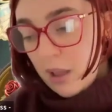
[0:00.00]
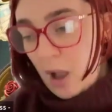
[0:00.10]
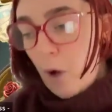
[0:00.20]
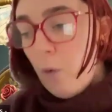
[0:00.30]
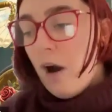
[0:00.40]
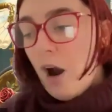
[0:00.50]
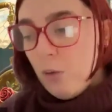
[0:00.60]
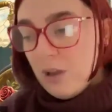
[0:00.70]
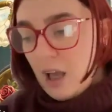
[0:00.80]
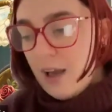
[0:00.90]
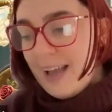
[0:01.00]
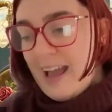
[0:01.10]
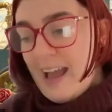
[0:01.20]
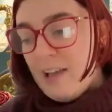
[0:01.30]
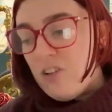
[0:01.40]
So,
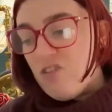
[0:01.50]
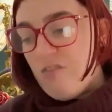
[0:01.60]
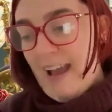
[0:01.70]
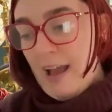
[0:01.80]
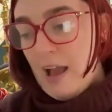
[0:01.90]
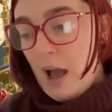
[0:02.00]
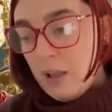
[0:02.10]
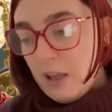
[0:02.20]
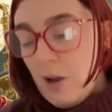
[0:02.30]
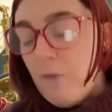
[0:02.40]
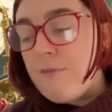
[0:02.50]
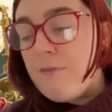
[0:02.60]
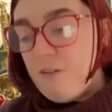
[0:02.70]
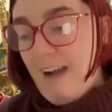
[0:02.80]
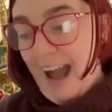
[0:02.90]
alternate history, a son
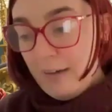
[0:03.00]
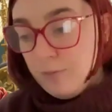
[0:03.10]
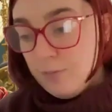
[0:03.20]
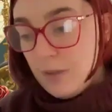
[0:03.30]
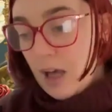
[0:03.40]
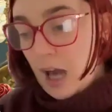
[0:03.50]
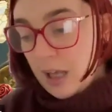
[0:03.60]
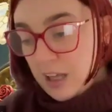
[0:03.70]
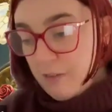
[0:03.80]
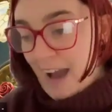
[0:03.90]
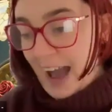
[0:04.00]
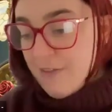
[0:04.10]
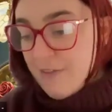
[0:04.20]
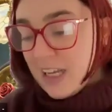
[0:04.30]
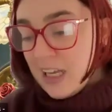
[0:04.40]
for Anne. A
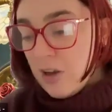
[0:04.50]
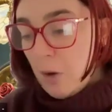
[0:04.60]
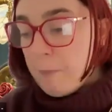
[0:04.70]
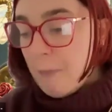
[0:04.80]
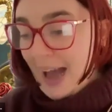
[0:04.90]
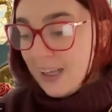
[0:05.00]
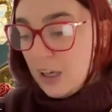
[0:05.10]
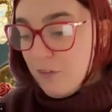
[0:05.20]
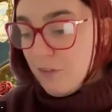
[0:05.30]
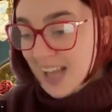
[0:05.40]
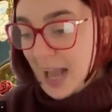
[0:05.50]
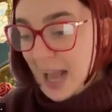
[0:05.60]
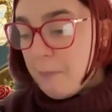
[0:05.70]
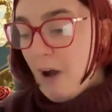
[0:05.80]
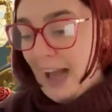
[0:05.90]
surviving son might have
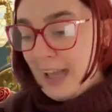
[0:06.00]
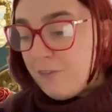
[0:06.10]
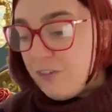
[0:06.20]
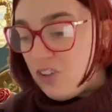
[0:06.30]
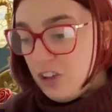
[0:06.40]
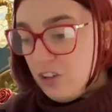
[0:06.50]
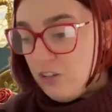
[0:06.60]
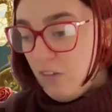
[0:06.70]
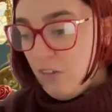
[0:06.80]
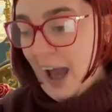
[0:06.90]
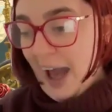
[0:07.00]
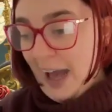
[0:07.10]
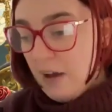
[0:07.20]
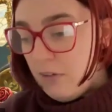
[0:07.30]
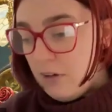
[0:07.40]
stabilised the Tudor
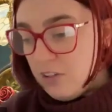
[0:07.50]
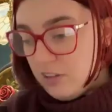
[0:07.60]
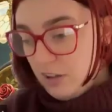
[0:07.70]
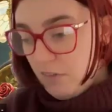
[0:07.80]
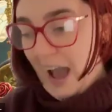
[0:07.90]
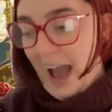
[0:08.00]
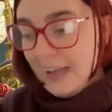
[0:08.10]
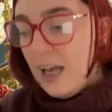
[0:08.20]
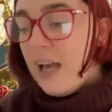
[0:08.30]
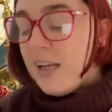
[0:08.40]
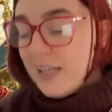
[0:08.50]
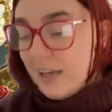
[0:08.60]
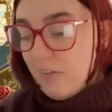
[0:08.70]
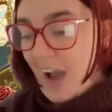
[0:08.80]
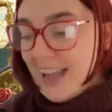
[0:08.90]
line,
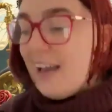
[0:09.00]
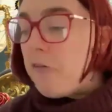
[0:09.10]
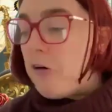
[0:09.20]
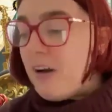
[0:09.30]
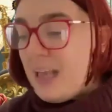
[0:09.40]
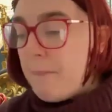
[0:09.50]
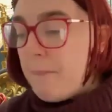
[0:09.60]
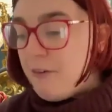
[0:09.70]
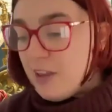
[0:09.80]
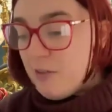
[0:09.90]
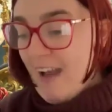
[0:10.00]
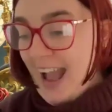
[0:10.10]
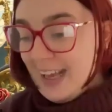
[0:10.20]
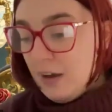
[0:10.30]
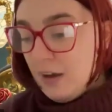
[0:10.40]
delaying Elizabeth's
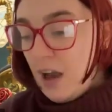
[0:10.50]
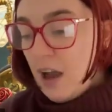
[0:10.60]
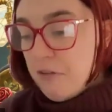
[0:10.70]
reign.